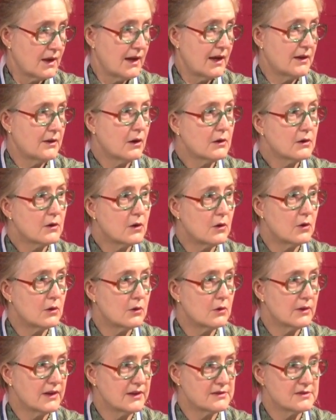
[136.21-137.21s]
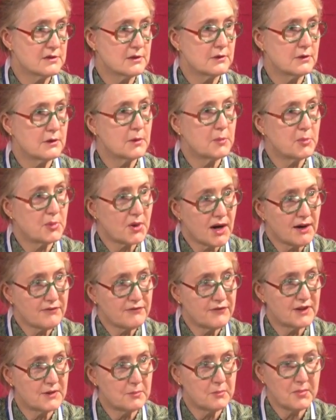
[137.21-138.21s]
And our goal is to earn a
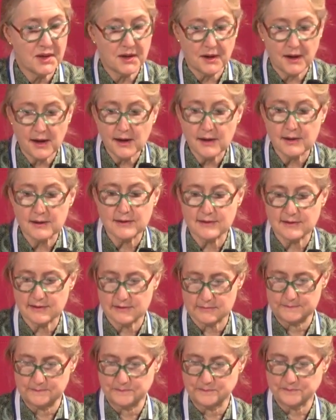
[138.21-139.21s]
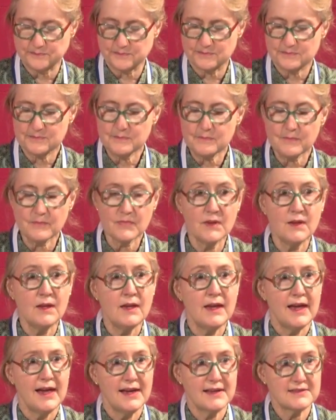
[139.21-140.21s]
profit because,
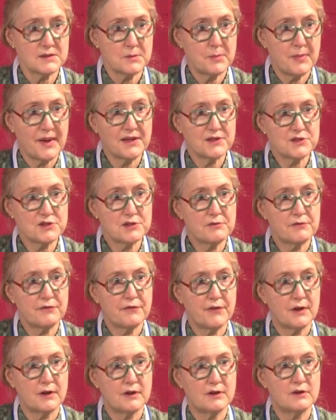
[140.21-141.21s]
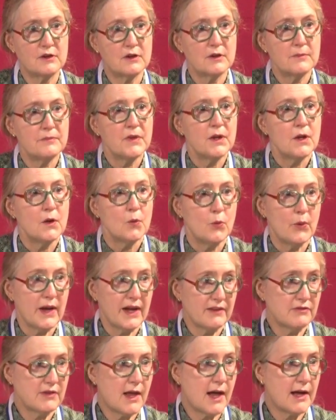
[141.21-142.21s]
as a pension fund, we
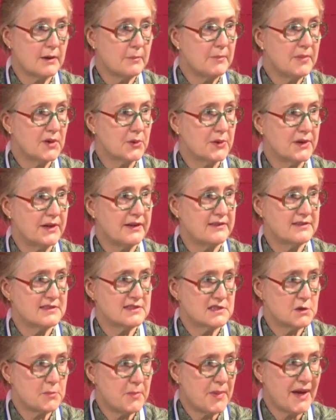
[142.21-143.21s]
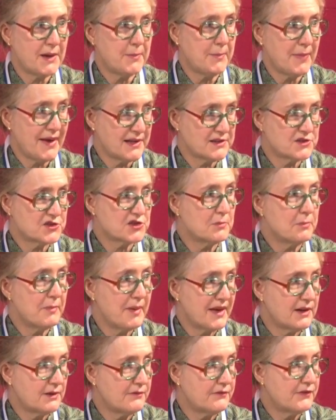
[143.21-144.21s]
have liabilities to pay pension
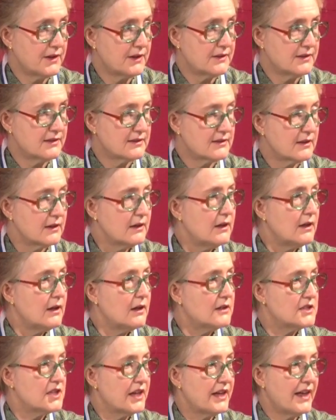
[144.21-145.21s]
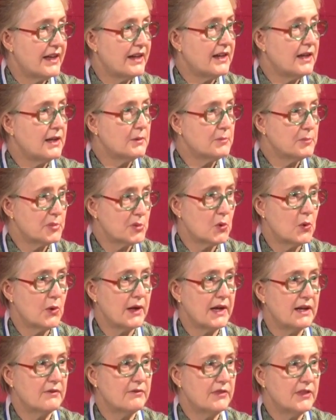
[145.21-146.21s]
benefits to any
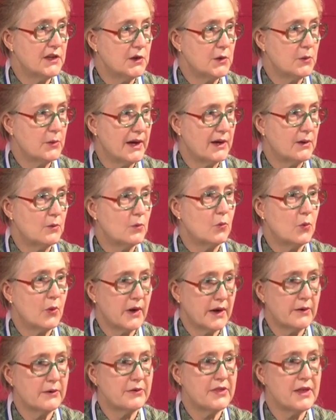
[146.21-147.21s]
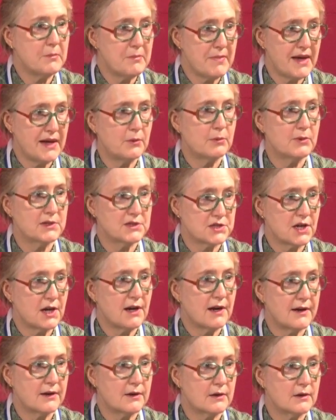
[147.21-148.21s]
employee of the UN where they may
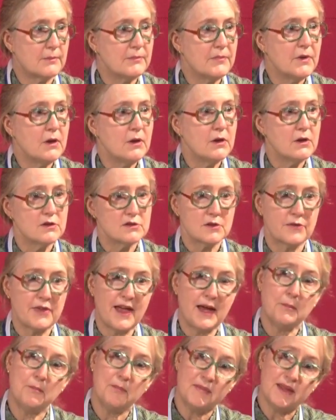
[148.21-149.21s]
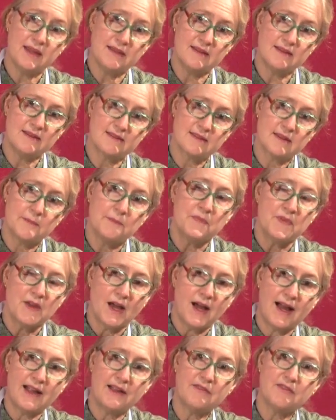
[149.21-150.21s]
retire. So that means
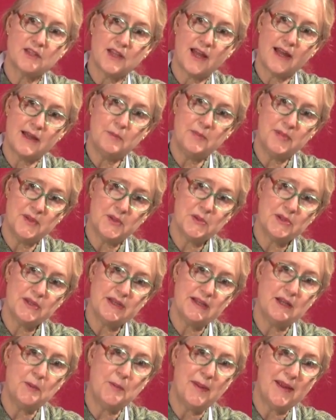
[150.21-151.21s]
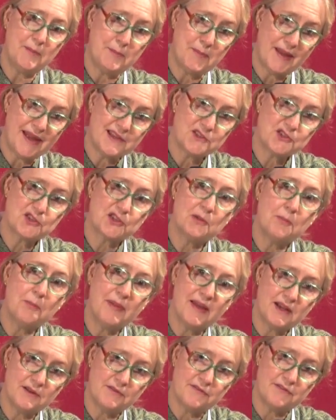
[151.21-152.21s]
I have a liability to pay pension
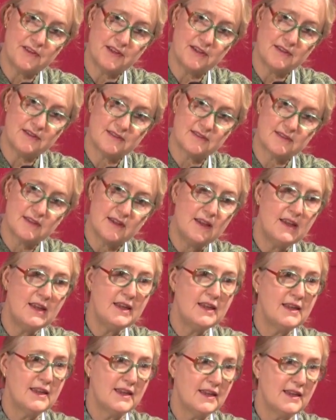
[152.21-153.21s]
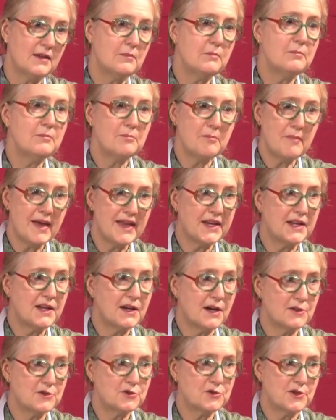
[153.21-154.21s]
benefits in many
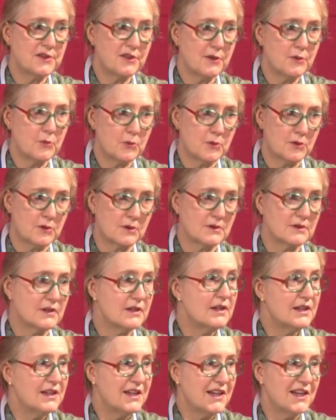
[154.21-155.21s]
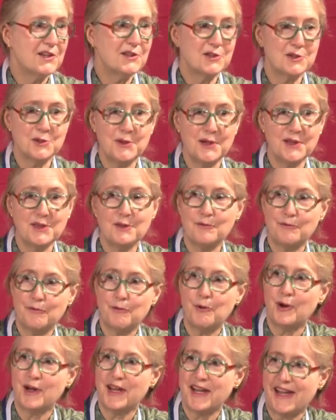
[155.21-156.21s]
countries of the world, including the
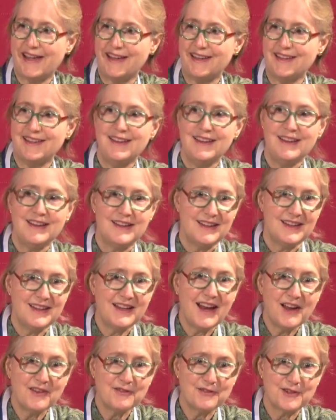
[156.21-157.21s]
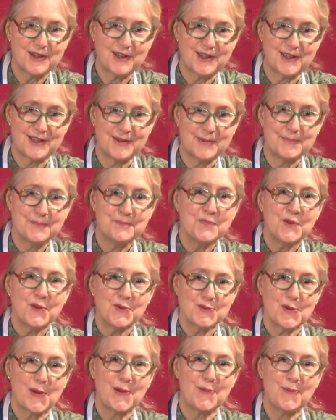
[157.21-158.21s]
48 in Africa.
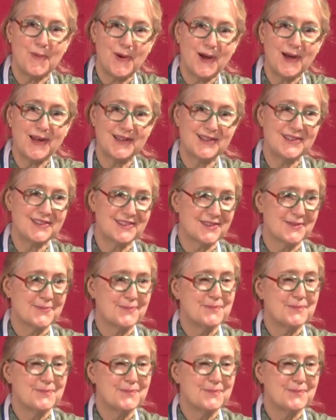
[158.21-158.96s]
So I want